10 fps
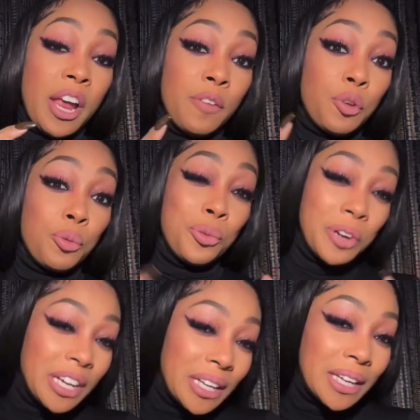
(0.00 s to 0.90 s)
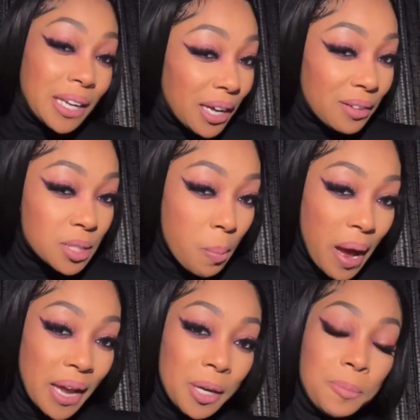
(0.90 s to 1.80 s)
And if you really love
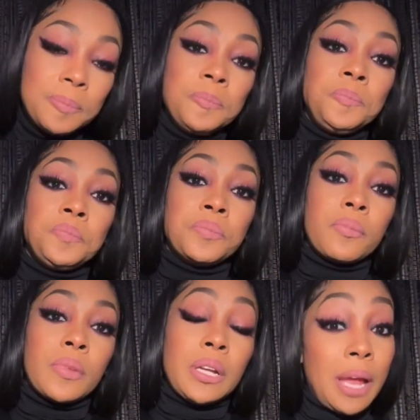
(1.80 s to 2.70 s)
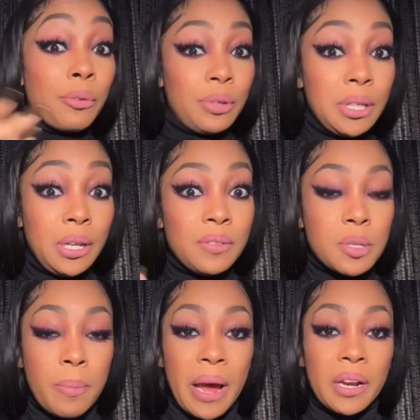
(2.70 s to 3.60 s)
somebody, Like really love
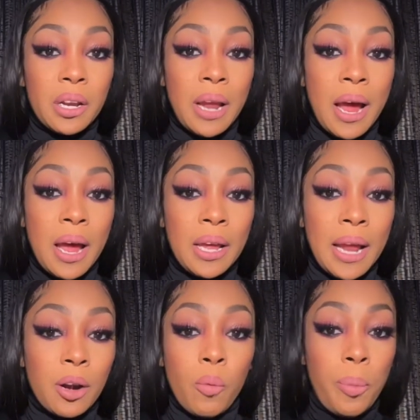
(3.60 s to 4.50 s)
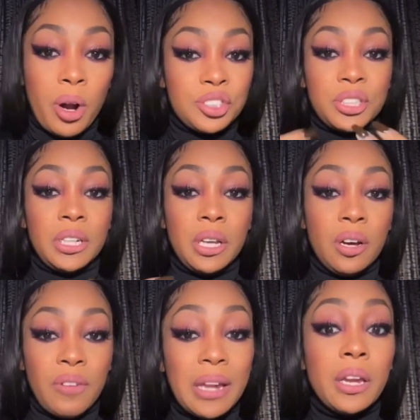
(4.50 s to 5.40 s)
somebody. And I don't partially
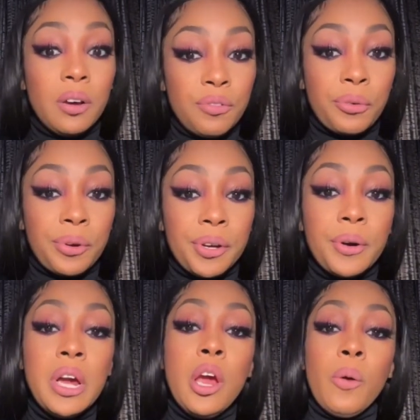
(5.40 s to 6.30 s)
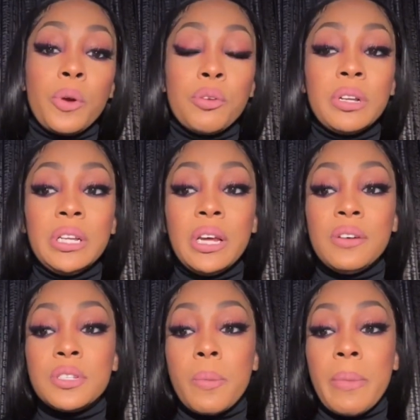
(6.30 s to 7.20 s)
love. I love for real. When you really
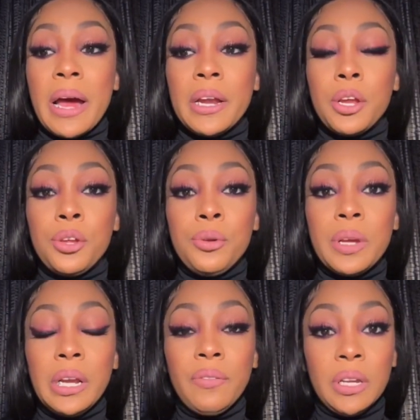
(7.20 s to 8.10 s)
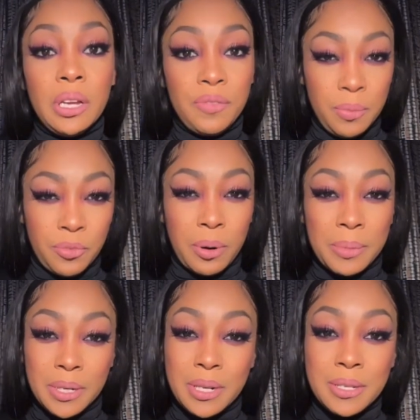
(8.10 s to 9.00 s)
love somebody, you can even love them
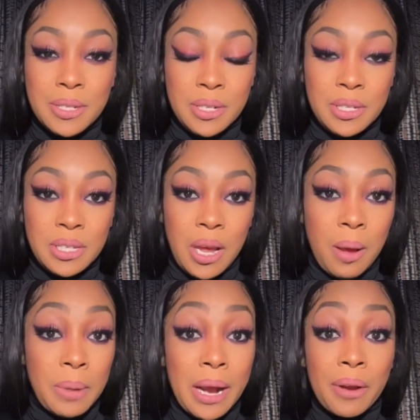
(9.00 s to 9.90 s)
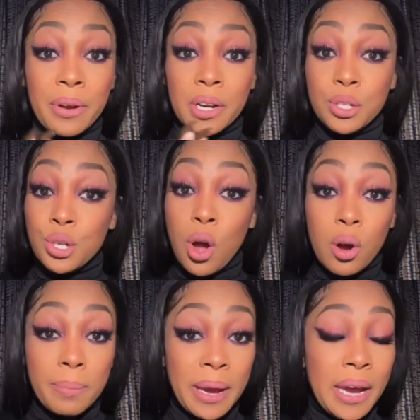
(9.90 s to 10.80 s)
from a distance. I'm not getting ready to
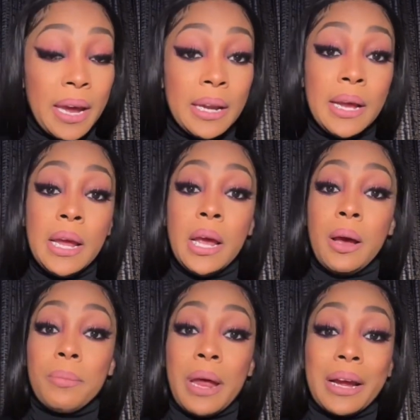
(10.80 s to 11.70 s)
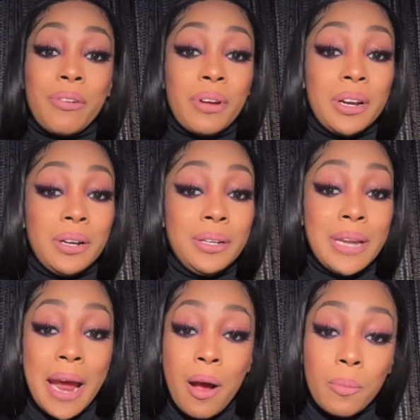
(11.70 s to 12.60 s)
talk bad. I'm not getting ready to
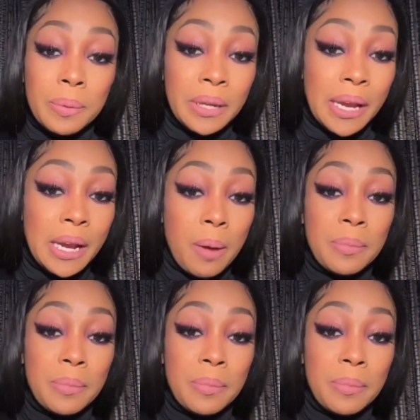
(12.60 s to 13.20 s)
downplay.